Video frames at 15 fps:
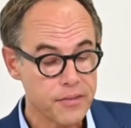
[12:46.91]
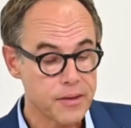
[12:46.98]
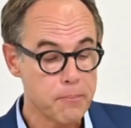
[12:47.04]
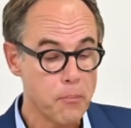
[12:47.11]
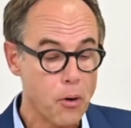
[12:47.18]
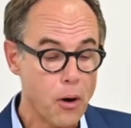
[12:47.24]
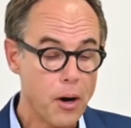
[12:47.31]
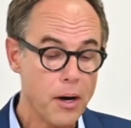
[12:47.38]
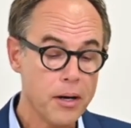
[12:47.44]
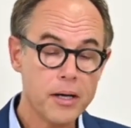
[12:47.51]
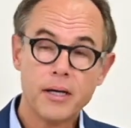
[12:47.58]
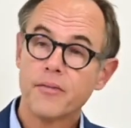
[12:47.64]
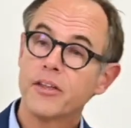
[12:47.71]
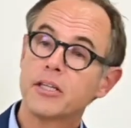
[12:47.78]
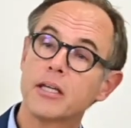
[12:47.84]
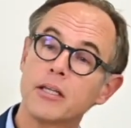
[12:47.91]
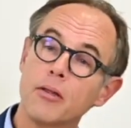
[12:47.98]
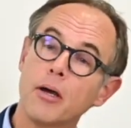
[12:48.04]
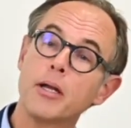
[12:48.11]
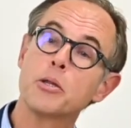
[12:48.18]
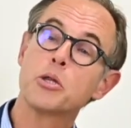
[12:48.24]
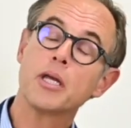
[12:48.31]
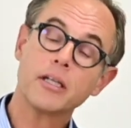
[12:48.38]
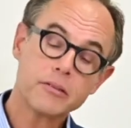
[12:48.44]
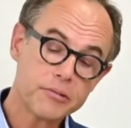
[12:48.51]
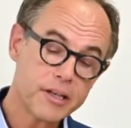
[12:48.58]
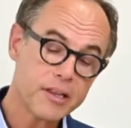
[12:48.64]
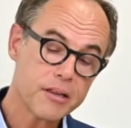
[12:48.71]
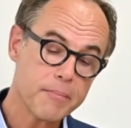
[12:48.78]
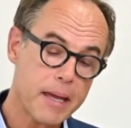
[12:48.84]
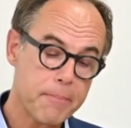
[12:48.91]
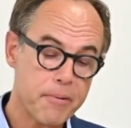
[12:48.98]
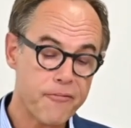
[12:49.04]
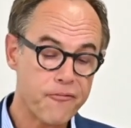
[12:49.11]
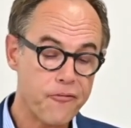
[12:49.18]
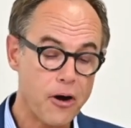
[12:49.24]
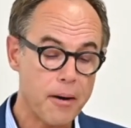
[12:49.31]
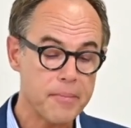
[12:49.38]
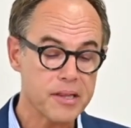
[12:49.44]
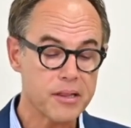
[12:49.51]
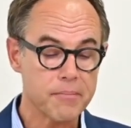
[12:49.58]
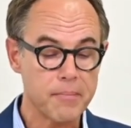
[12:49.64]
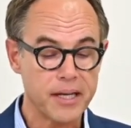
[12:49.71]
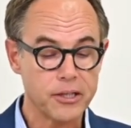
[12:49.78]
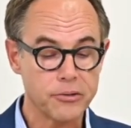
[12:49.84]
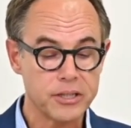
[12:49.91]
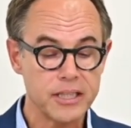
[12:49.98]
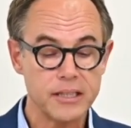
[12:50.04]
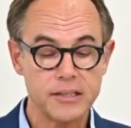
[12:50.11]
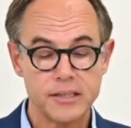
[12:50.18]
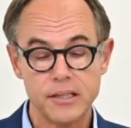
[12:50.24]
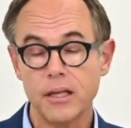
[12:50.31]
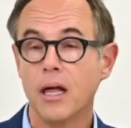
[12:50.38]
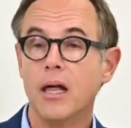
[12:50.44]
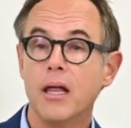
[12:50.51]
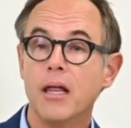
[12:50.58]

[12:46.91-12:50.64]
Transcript: the more the technology increases my performance and my utilities,